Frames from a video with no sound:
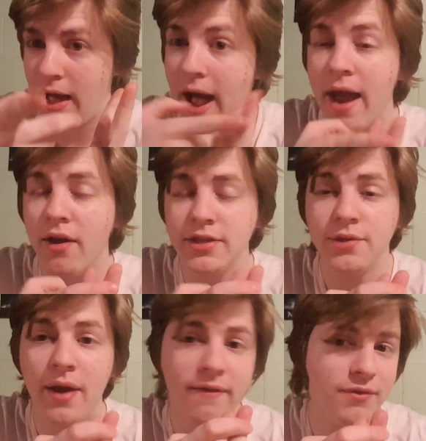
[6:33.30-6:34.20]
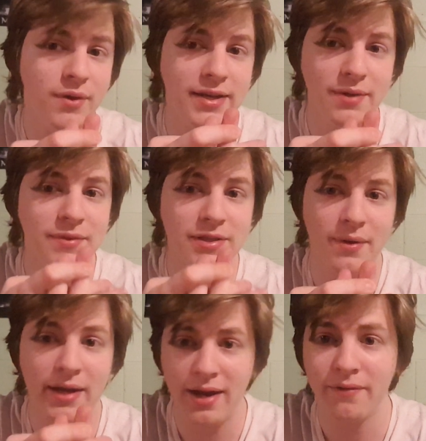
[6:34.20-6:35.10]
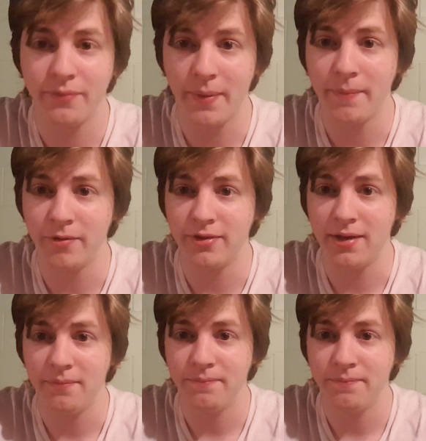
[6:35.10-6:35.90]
I also have no idea what's going on for my birthday.